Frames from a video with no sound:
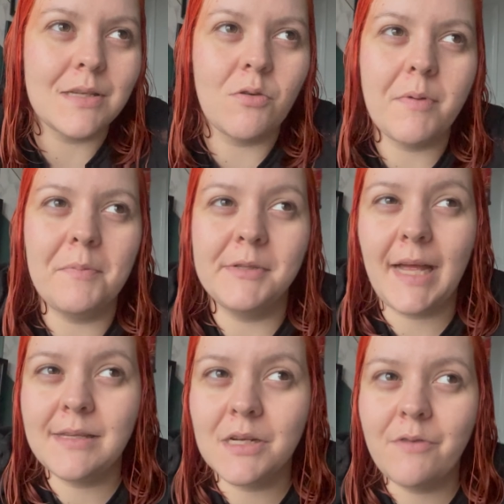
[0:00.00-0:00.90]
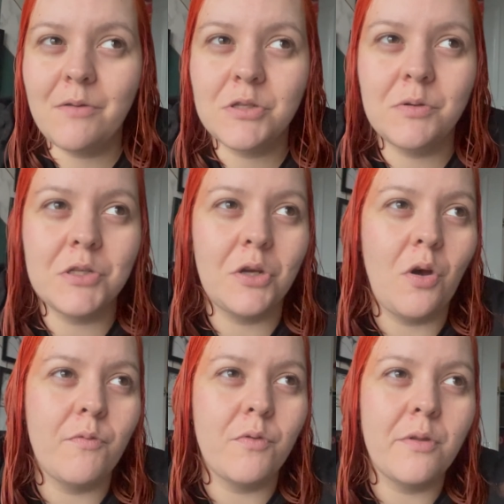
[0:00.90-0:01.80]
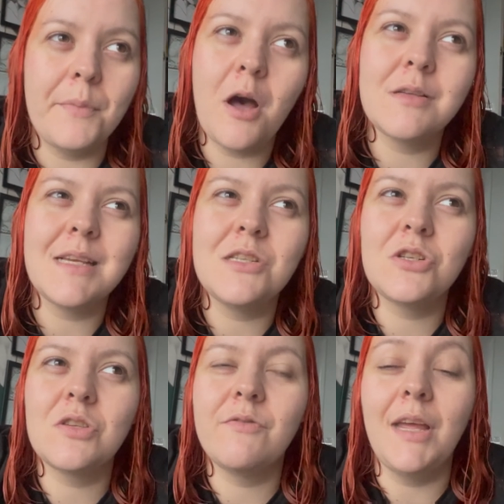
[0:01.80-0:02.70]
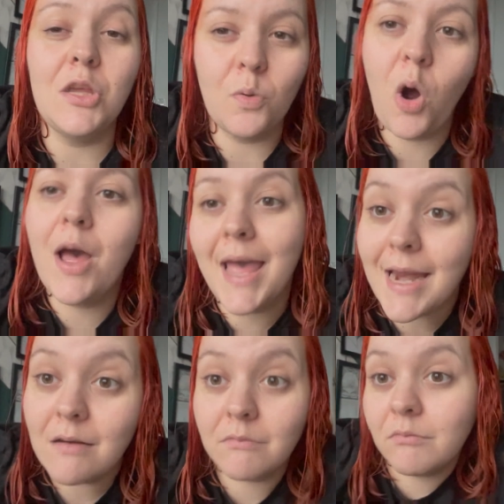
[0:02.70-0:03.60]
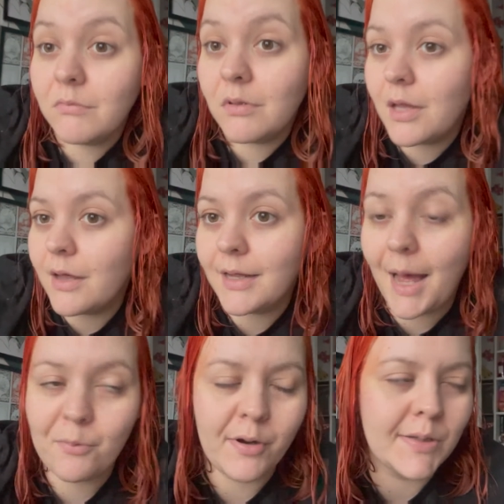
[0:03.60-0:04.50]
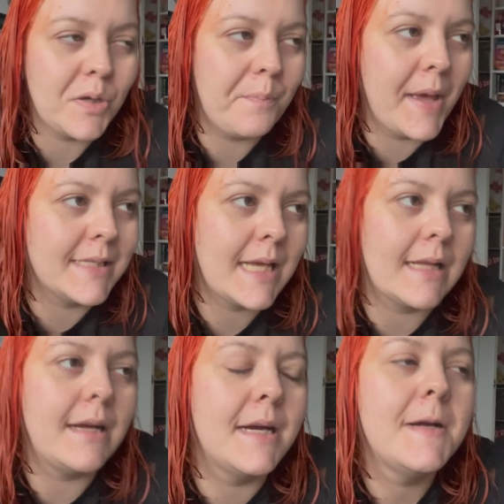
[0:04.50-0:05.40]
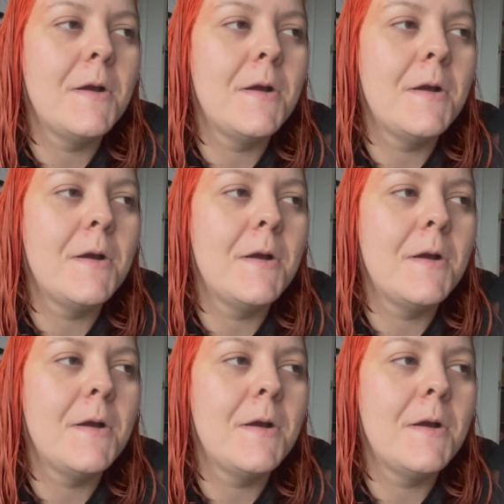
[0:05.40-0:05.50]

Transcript: There are people dancing around you as you go through the bars. It's just like you are in the cabaret club basically.